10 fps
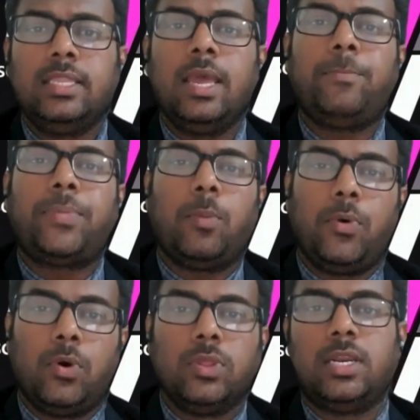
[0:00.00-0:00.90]
They
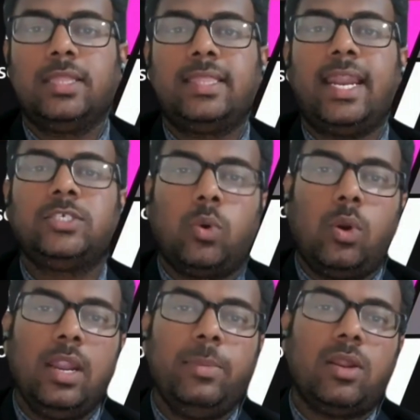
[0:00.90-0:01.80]
proposed
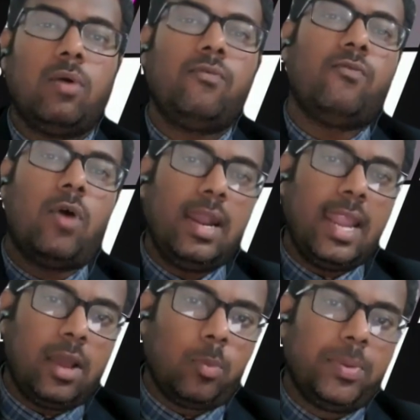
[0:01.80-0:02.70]
threshold limit of 1
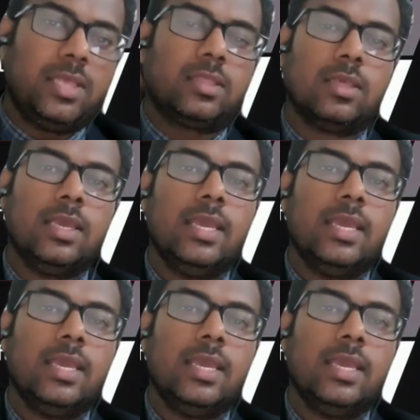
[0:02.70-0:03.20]
lakh rupees.